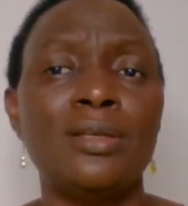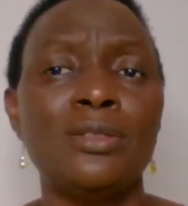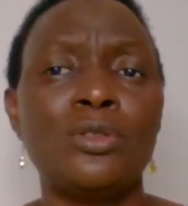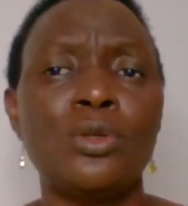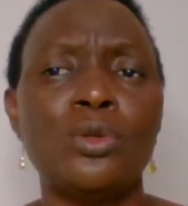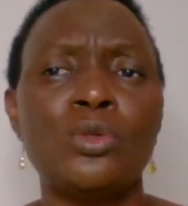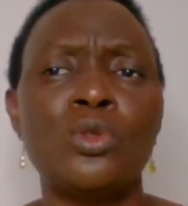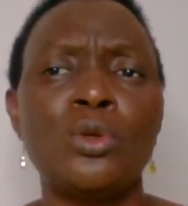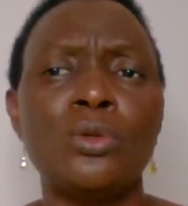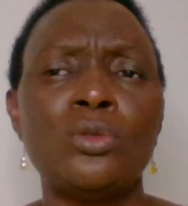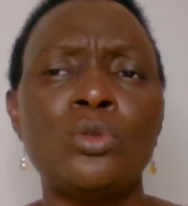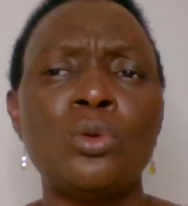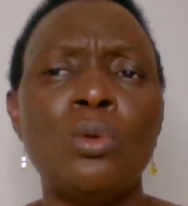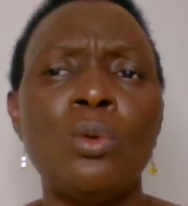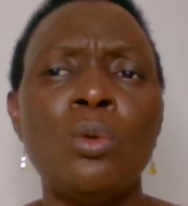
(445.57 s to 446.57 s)
To,
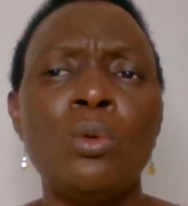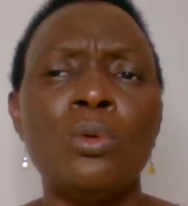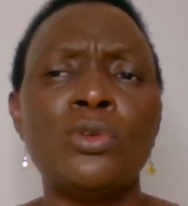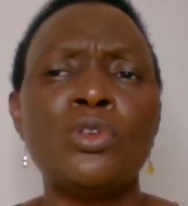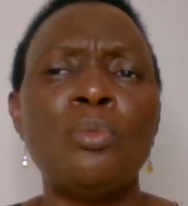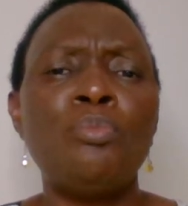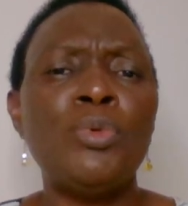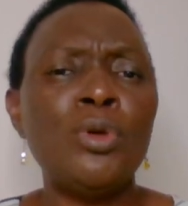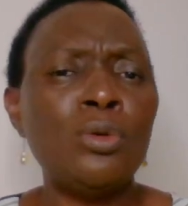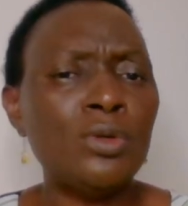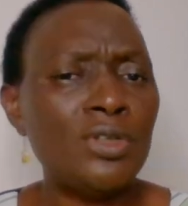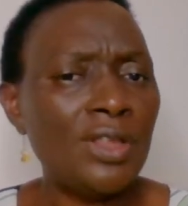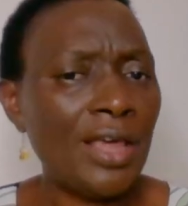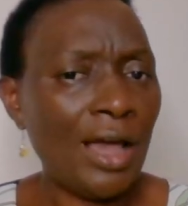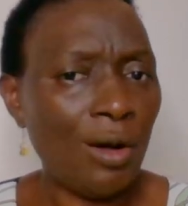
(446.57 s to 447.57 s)
to, to build
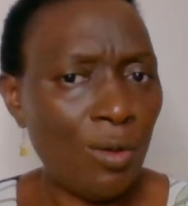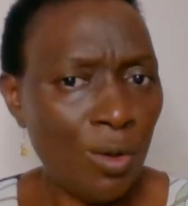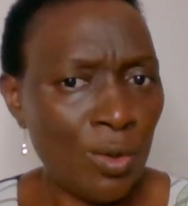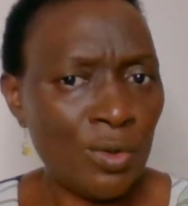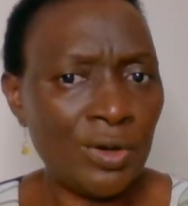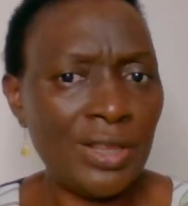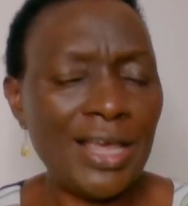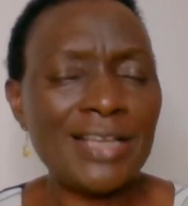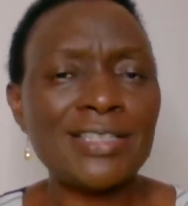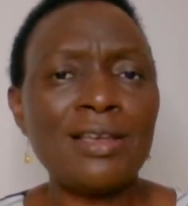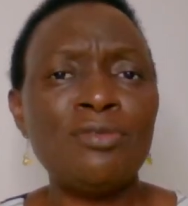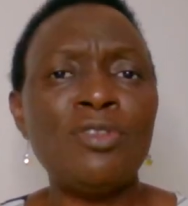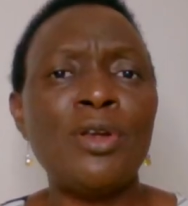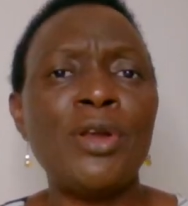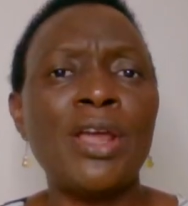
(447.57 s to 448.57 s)
their own. They are
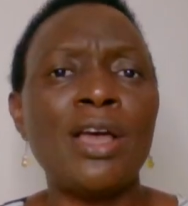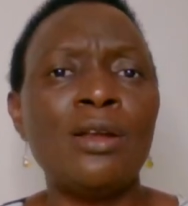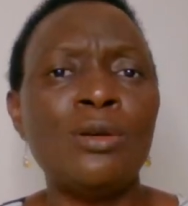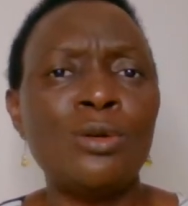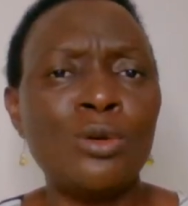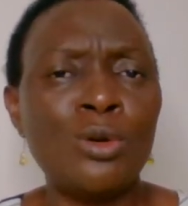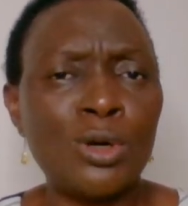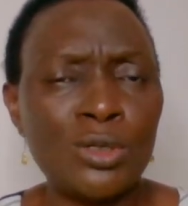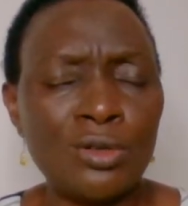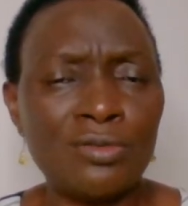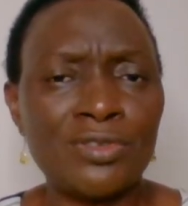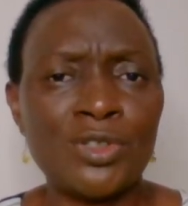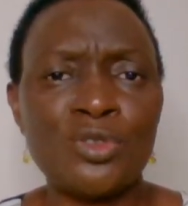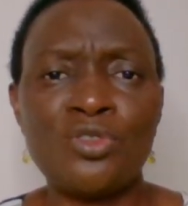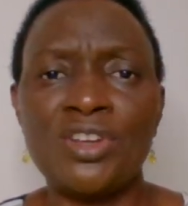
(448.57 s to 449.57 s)
suffering a lot of
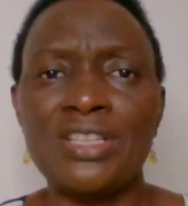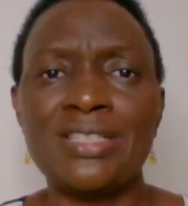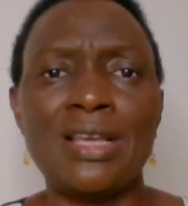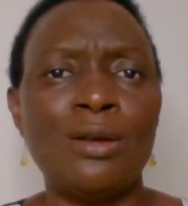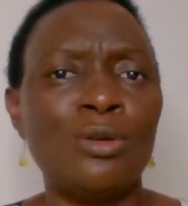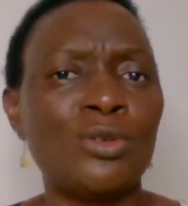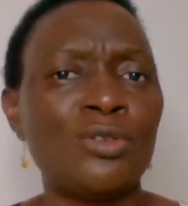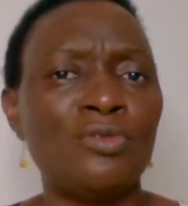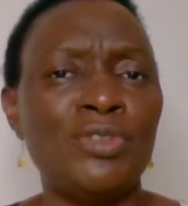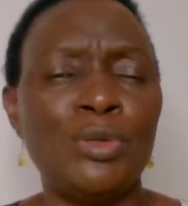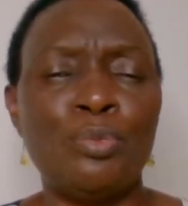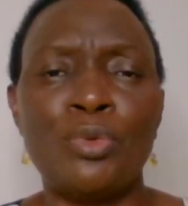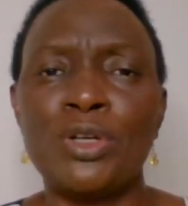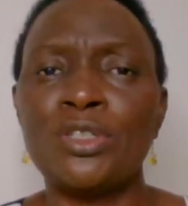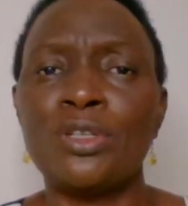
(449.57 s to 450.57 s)
stress, a lot of
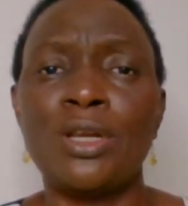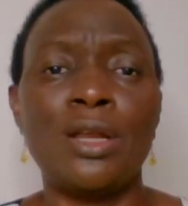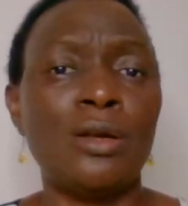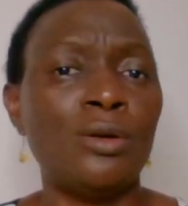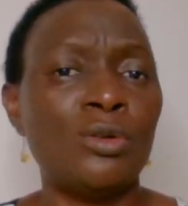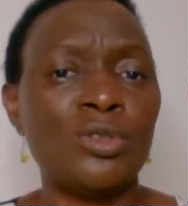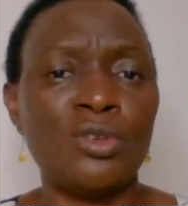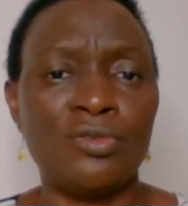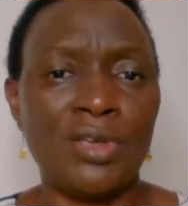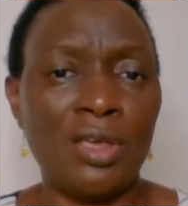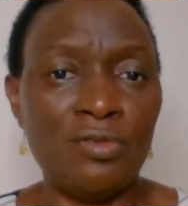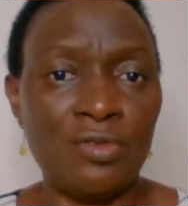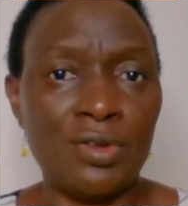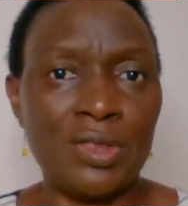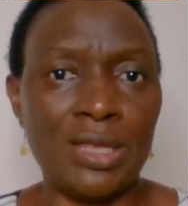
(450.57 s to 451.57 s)
depression, and a lot of
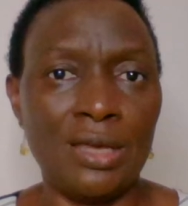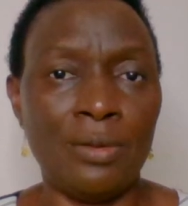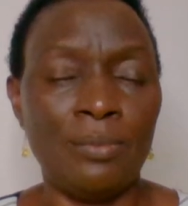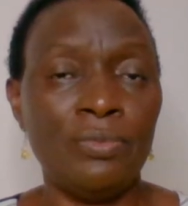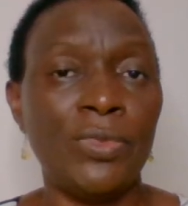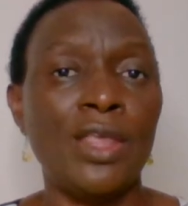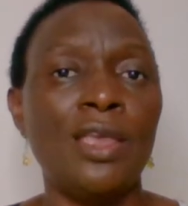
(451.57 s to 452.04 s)
everything.